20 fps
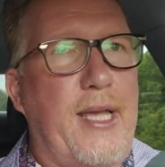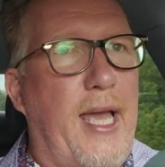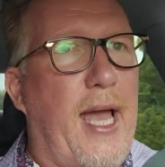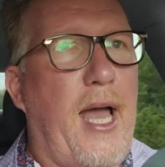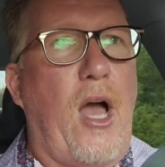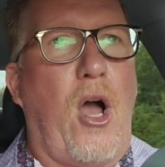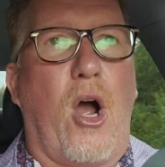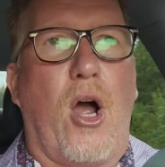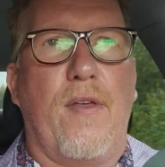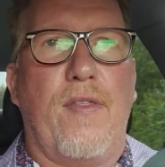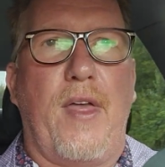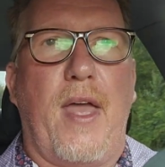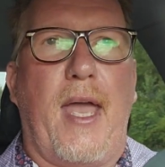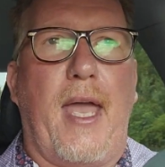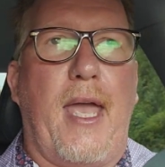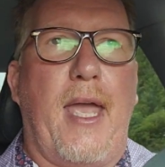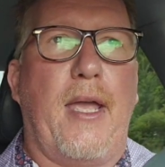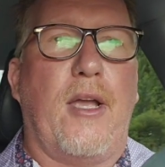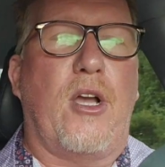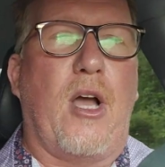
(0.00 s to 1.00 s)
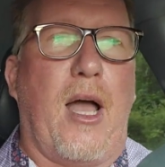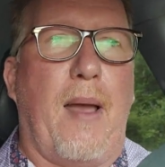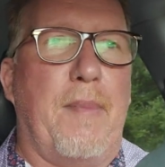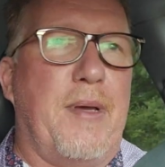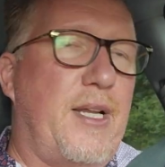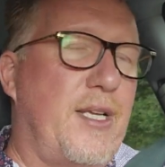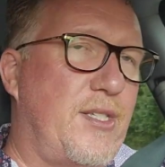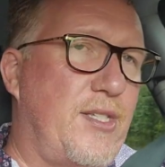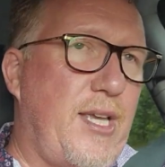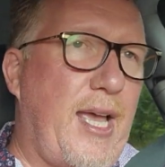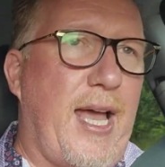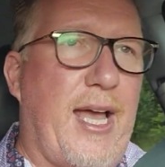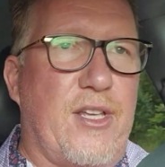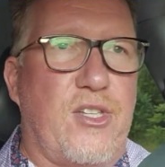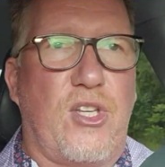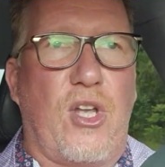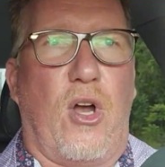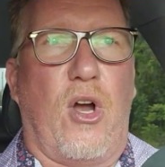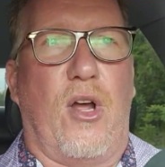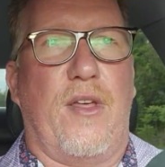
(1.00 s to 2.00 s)
Yeah, are they communists?
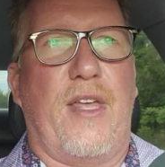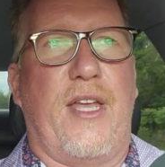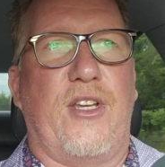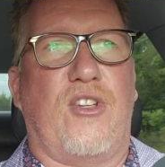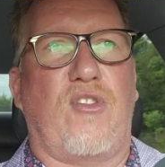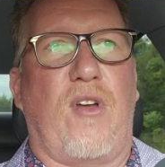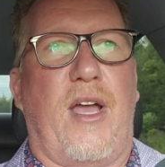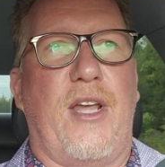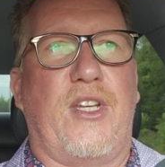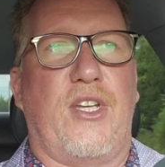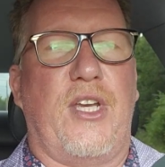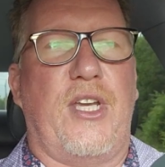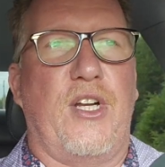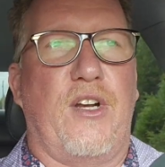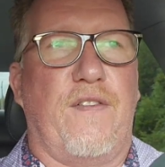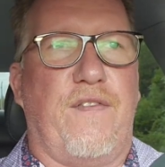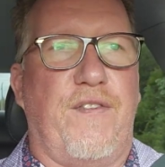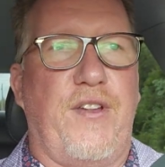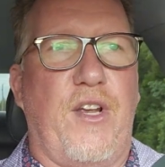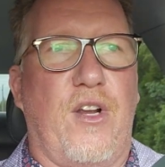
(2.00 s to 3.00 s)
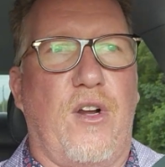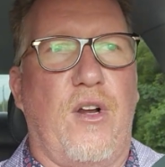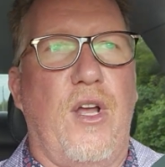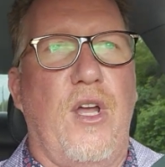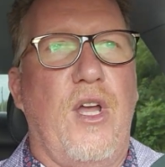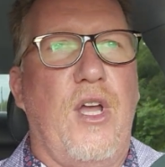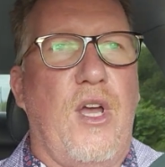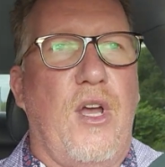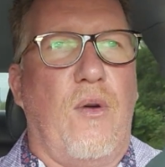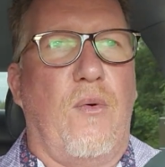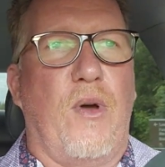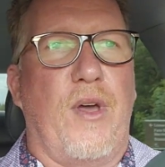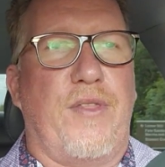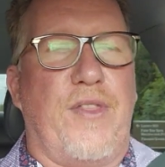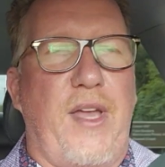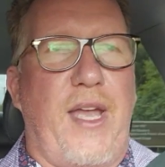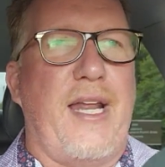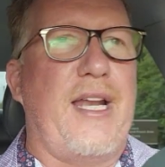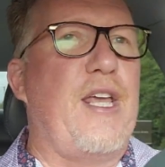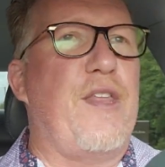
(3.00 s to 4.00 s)
Yes. Are they trying to interfere
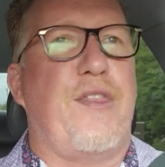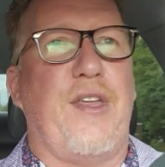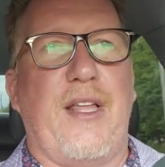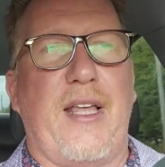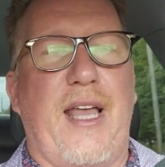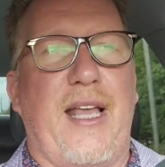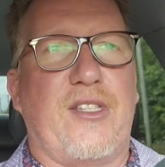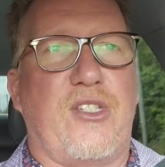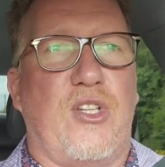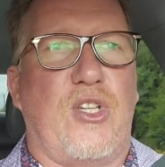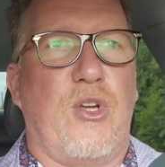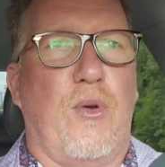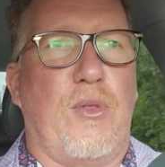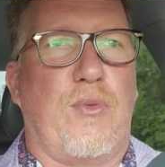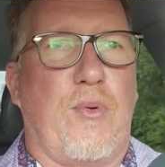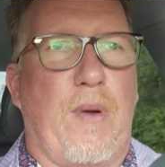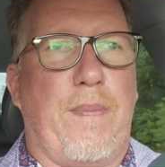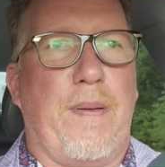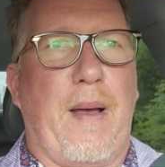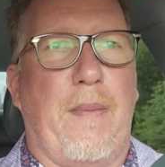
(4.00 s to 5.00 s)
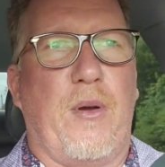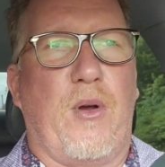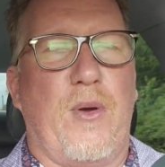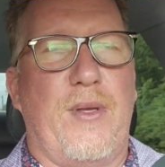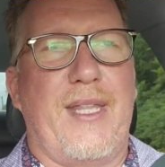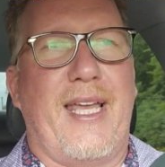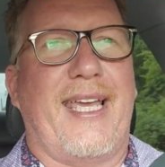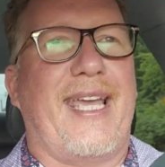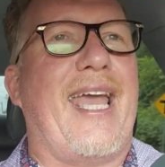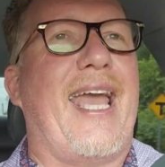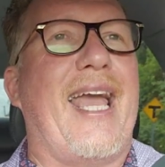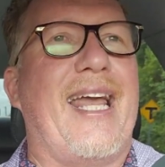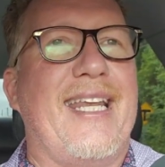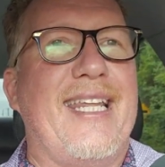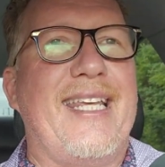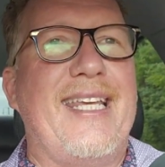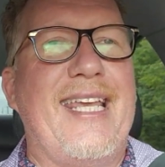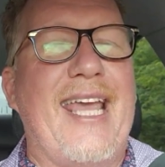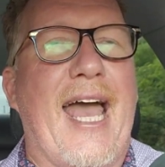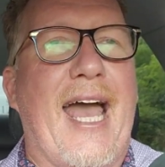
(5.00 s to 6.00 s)
with anything that has to do with the Republic when they can?
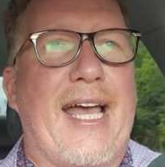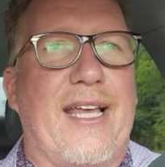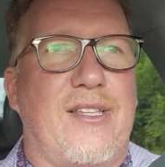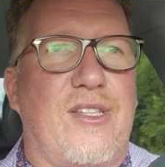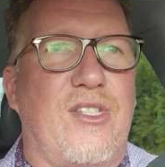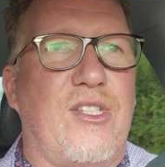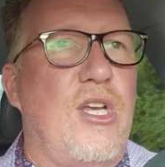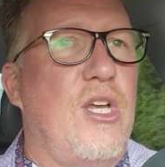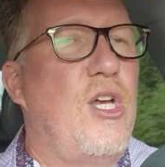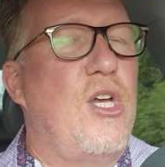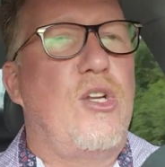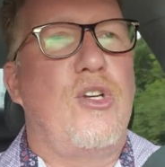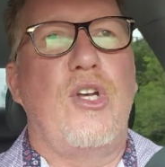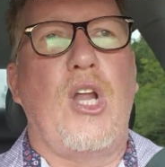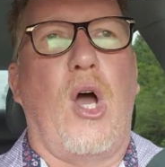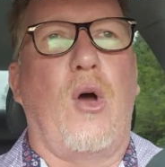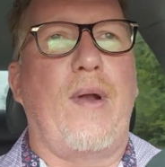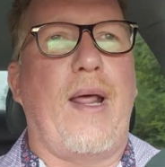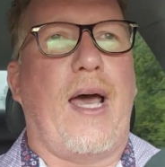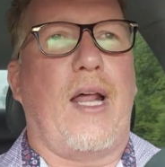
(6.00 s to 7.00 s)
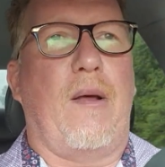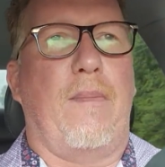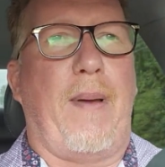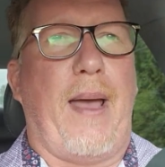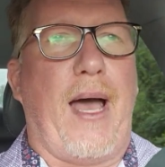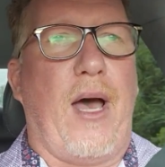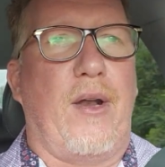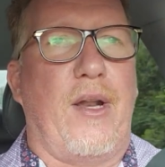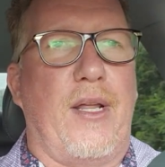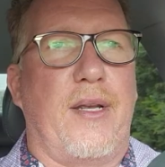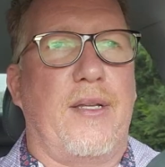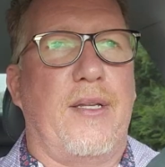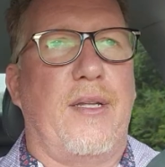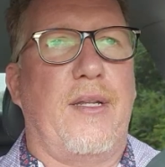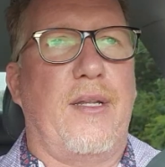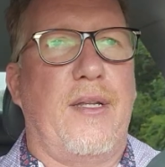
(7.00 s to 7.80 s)
Yes, no doubt about it.